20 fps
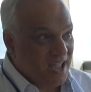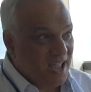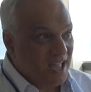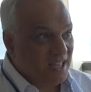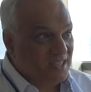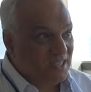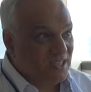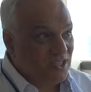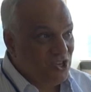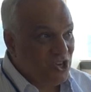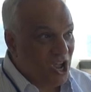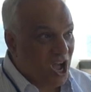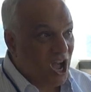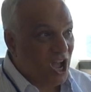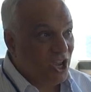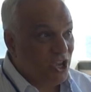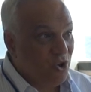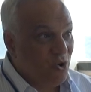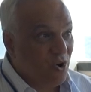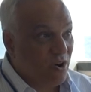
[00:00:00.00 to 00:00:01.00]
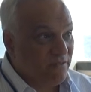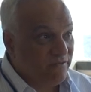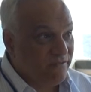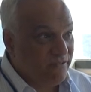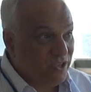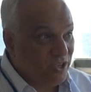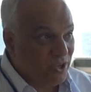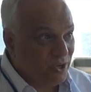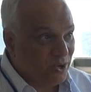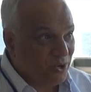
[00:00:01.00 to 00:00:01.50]
It's not your
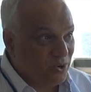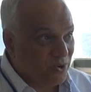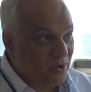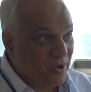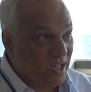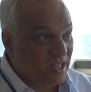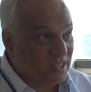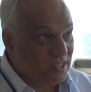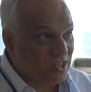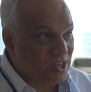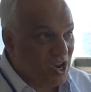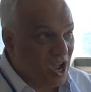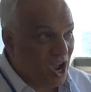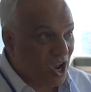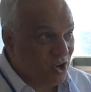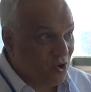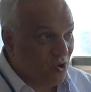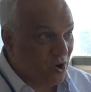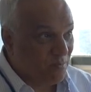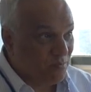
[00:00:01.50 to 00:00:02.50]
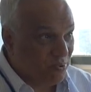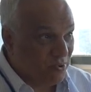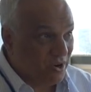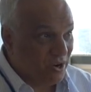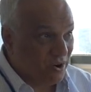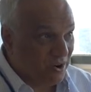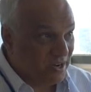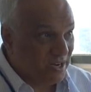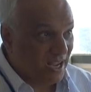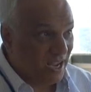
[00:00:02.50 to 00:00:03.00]
view. It's not your
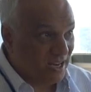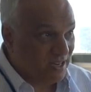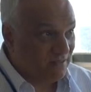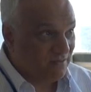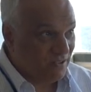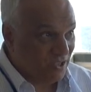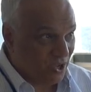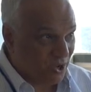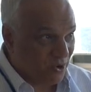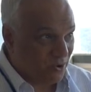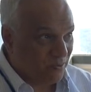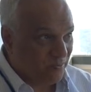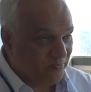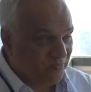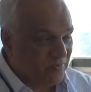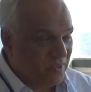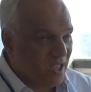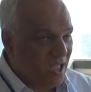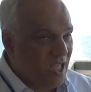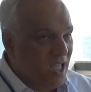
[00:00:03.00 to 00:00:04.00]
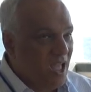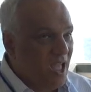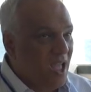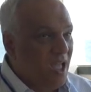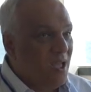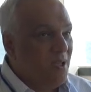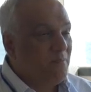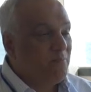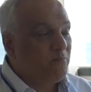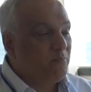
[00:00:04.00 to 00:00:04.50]
preordained view.
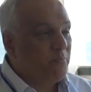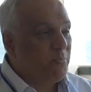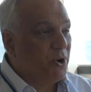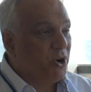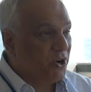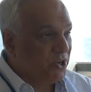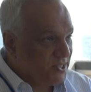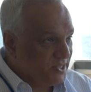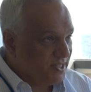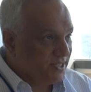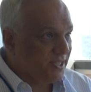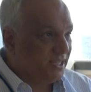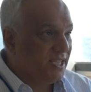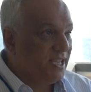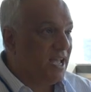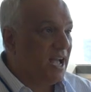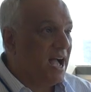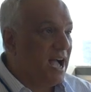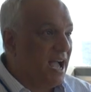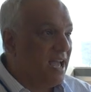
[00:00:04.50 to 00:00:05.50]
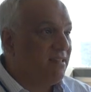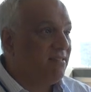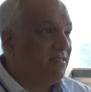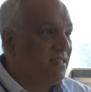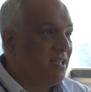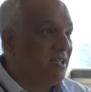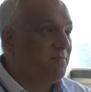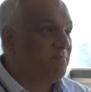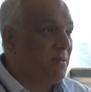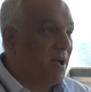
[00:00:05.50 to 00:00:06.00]
Personally, I
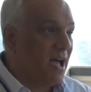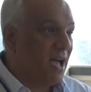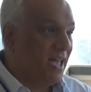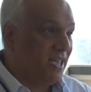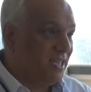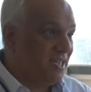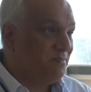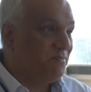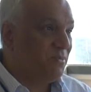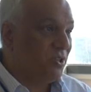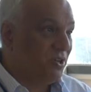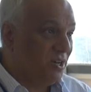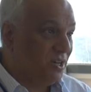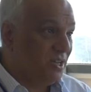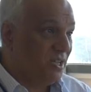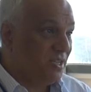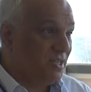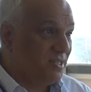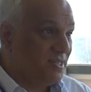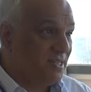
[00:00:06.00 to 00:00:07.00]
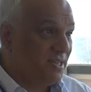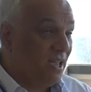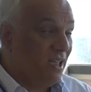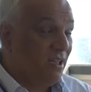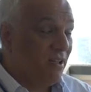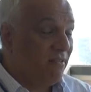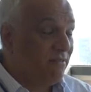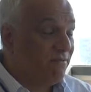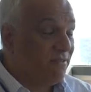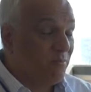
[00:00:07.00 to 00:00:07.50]
think Baha'i communities,
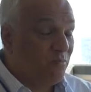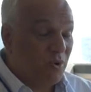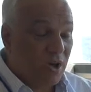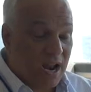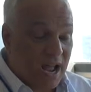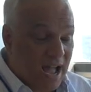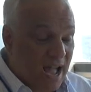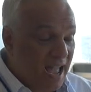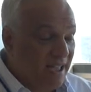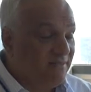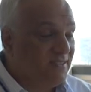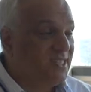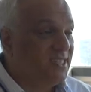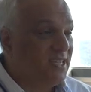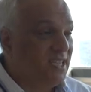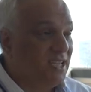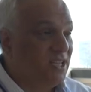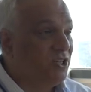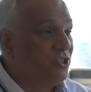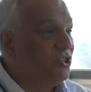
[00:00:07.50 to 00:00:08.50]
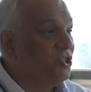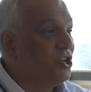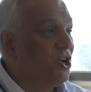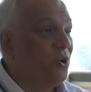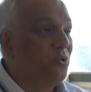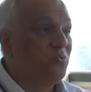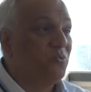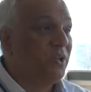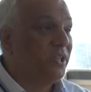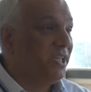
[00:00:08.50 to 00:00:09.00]
from what I've seen,
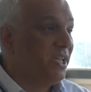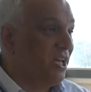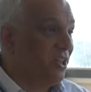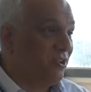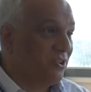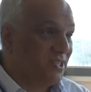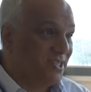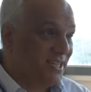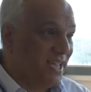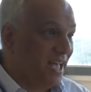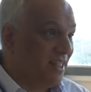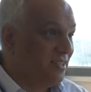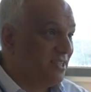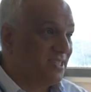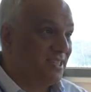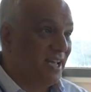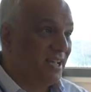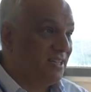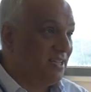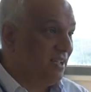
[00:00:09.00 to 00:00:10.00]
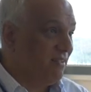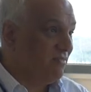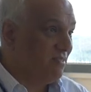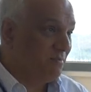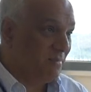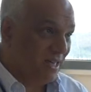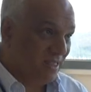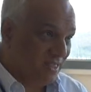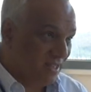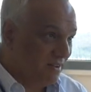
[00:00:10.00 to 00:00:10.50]
don't really understand this idea of the
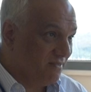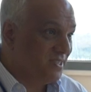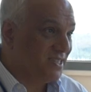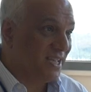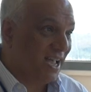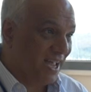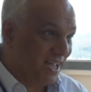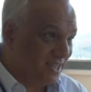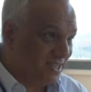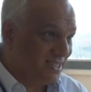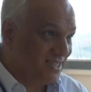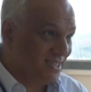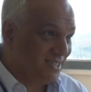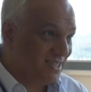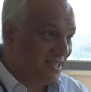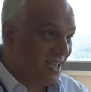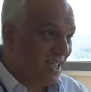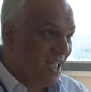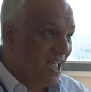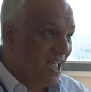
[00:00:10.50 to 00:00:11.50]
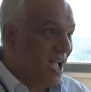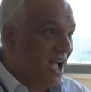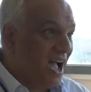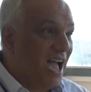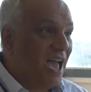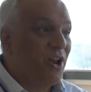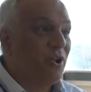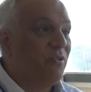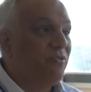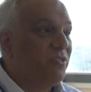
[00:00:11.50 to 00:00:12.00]
method of science.
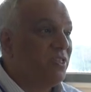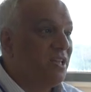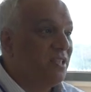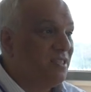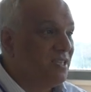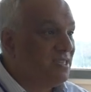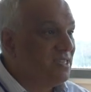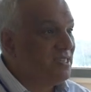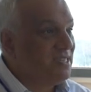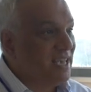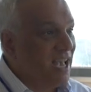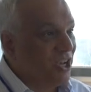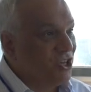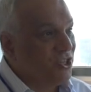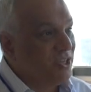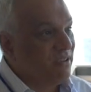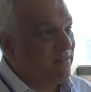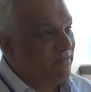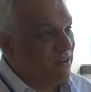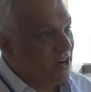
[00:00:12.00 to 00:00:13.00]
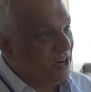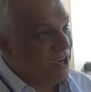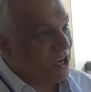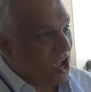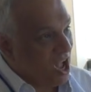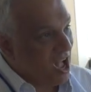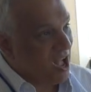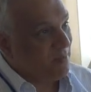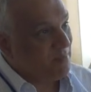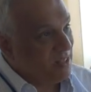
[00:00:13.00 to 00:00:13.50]
I don't think this is actually a very
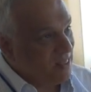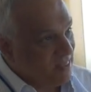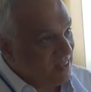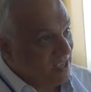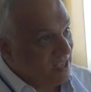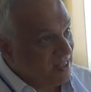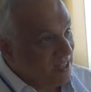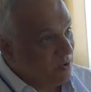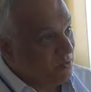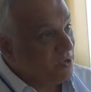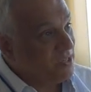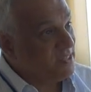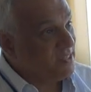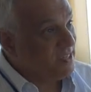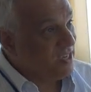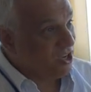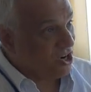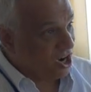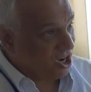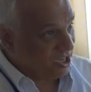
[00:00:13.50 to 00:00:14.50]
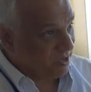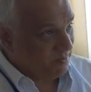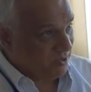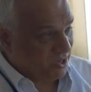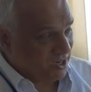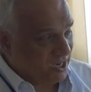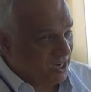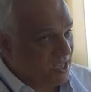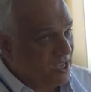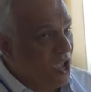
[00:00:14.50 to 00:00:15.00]
common thing that we see in our
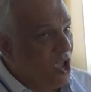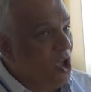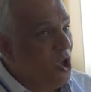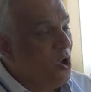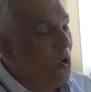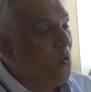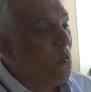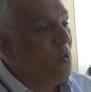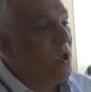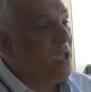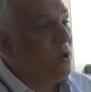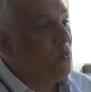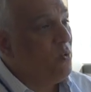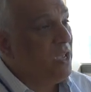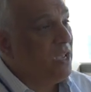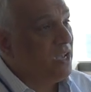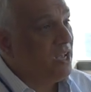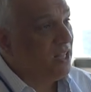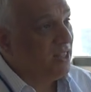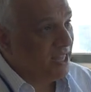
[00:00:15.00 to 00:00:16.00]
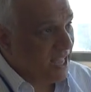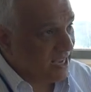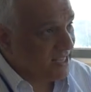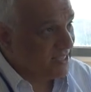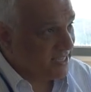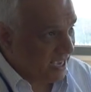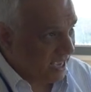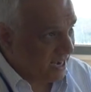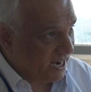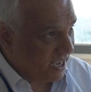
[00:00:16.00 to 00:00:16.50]
community. We
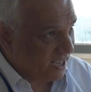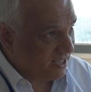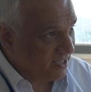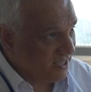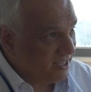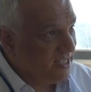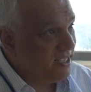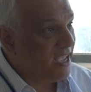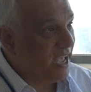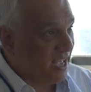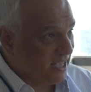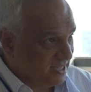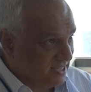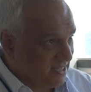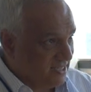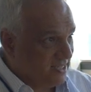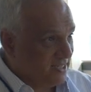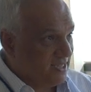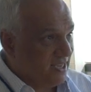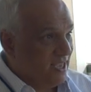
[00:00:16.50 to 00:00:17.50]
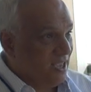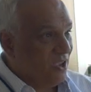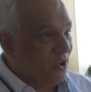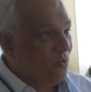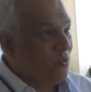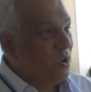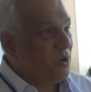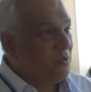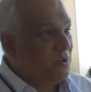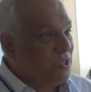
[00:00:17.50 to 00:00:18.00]
collect data, yes.
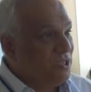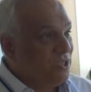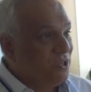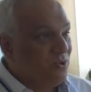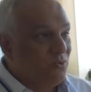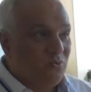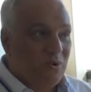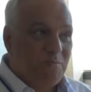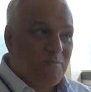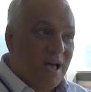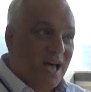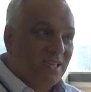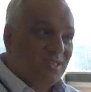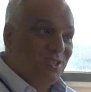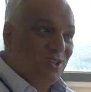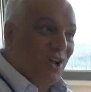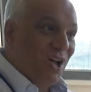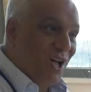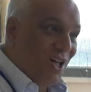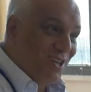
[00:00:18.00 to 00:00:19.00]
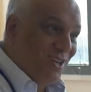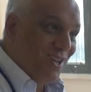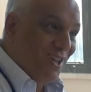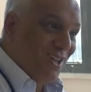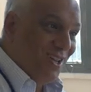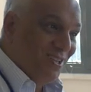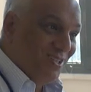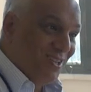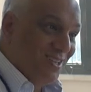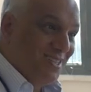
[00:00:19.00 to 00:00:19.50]
What do? We pass it on
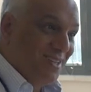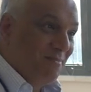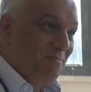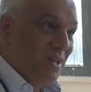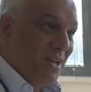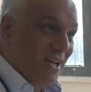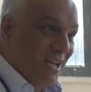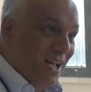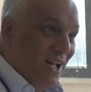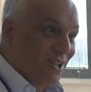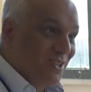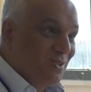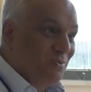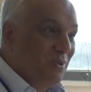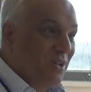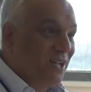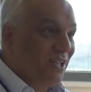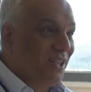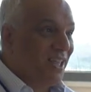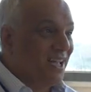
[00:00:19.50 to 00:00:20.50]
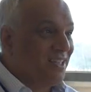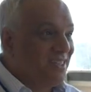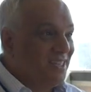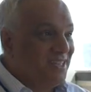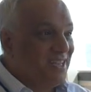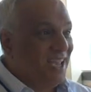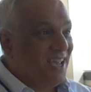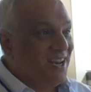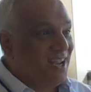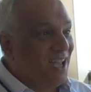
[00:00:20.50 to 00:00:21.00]
to somebody else. We collect the
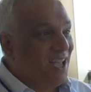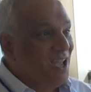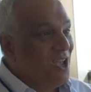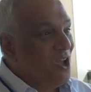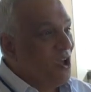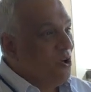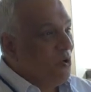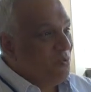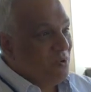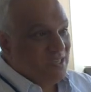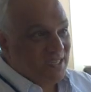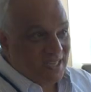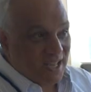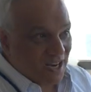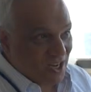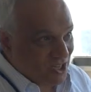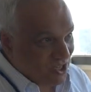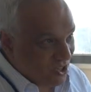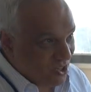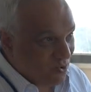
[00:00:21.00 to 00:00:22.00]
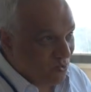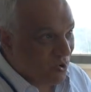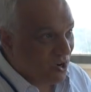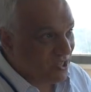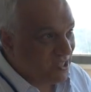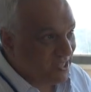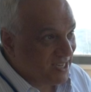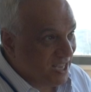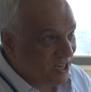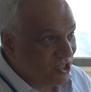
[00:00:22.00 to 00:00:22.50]
data, we send it to the
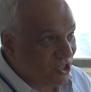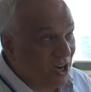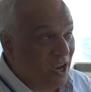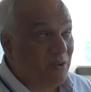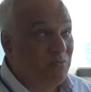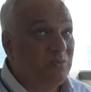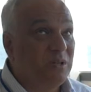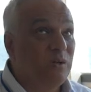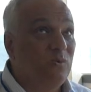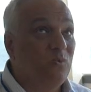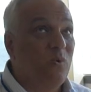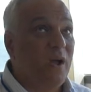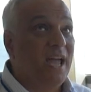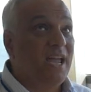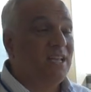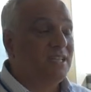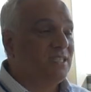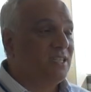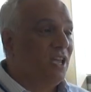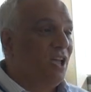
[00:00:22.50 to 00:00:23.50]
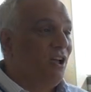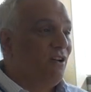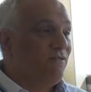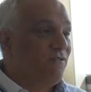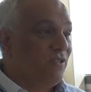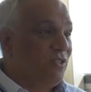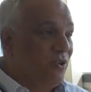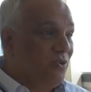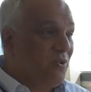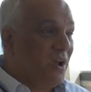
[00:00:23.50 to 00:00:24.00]
World Center, and we wait
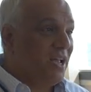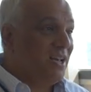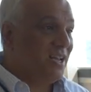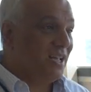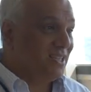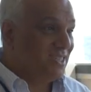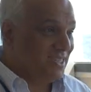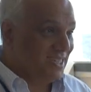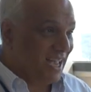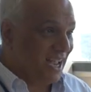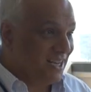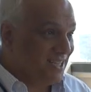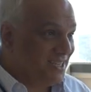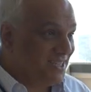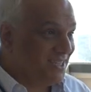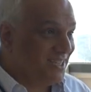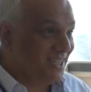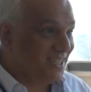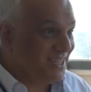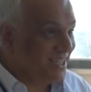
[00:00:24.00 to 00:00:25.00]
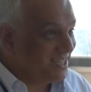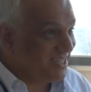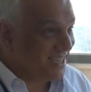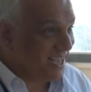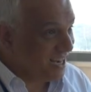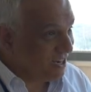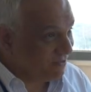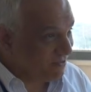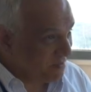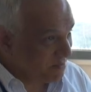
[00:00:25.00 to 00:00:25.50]
for the great insight to
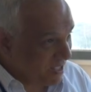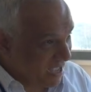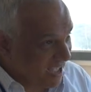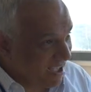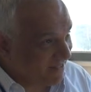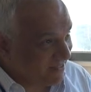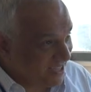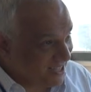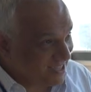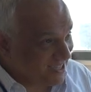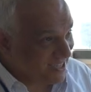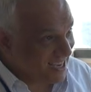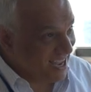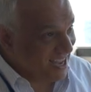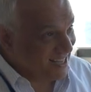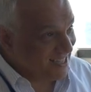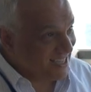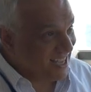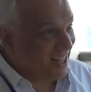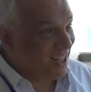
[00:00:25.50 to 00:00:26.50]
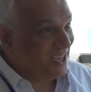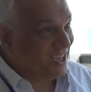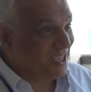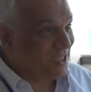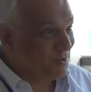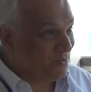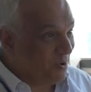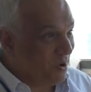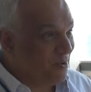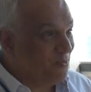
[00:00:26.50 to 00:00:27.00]
descend from the heavens, telling
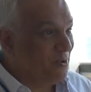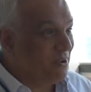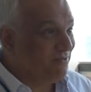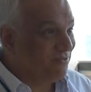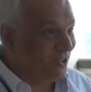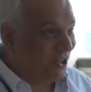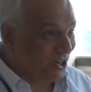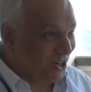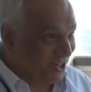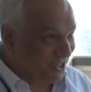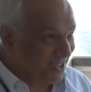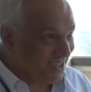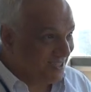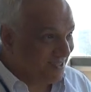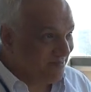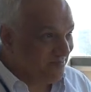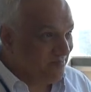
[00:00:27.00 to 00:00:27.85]
us what we've learned.